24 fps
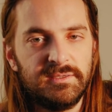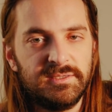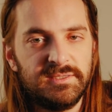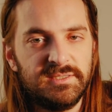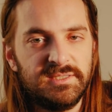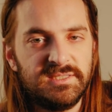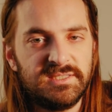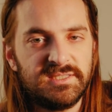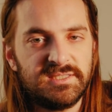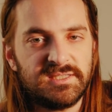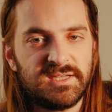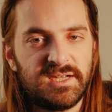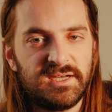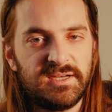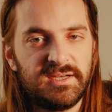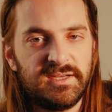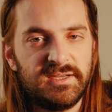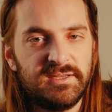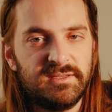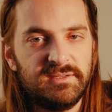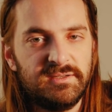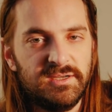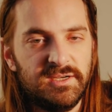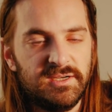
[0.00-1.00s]
this
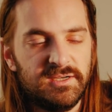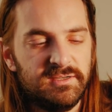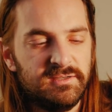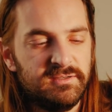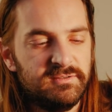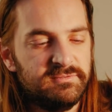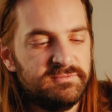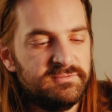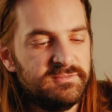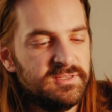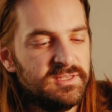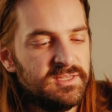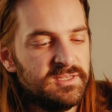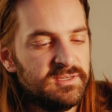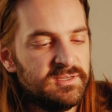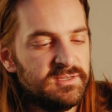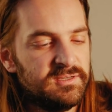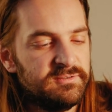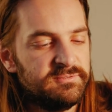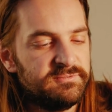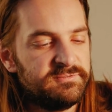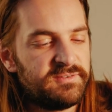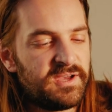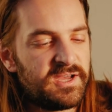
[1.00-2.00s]
side of
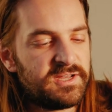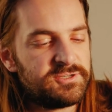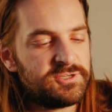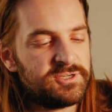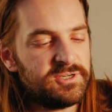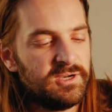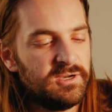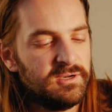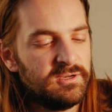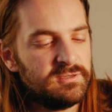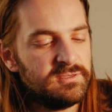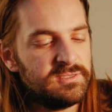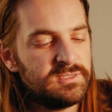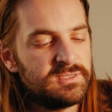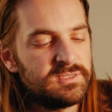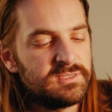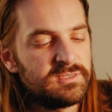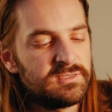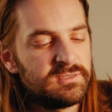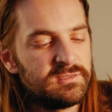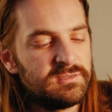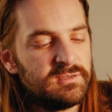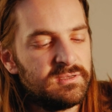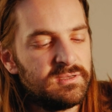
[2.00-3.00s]
the Fat
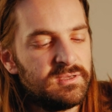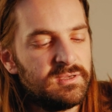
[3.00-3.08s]
Sharks